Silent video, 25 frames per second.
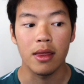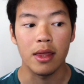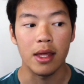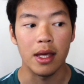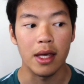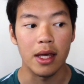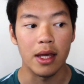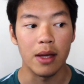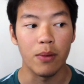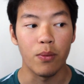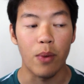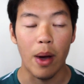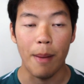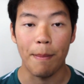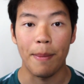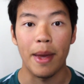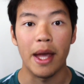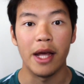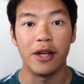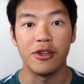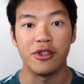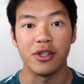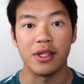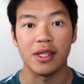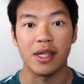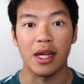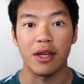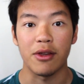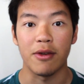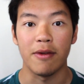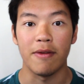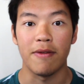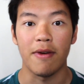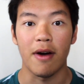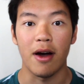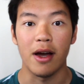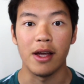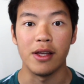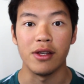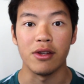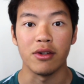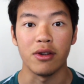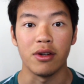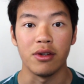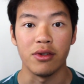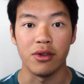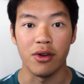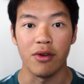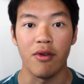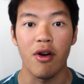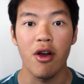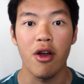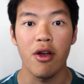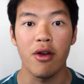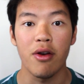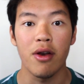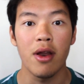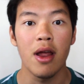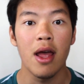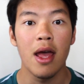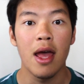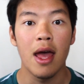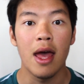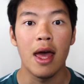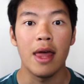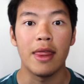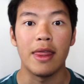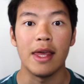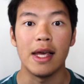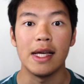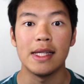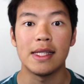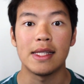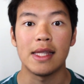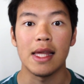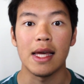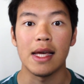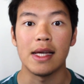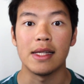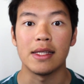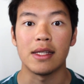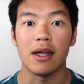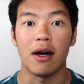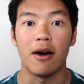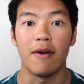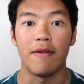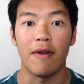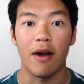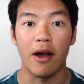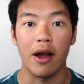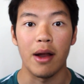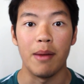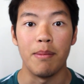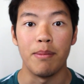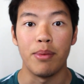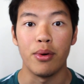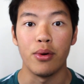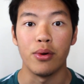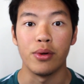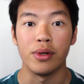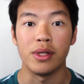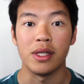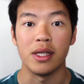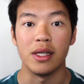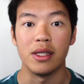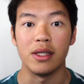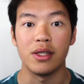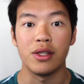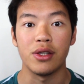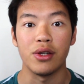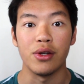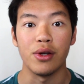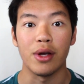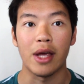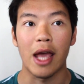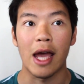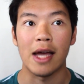the web pages that you find on your own. These things are very important to